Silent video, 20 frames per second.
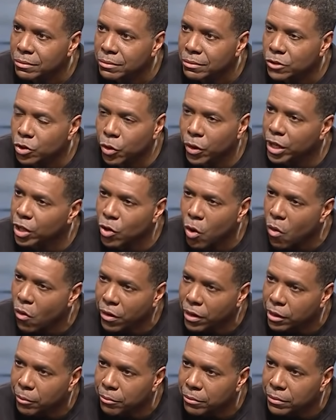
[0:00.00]
You're
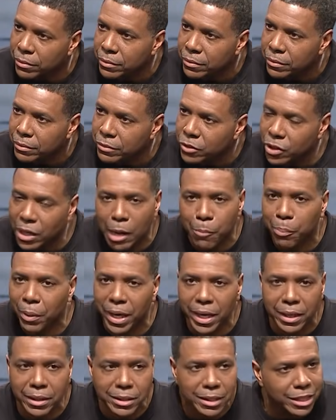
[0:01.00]
ignoring them. You're not
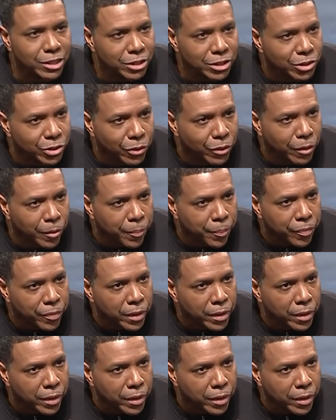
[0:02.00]
paying attention to them.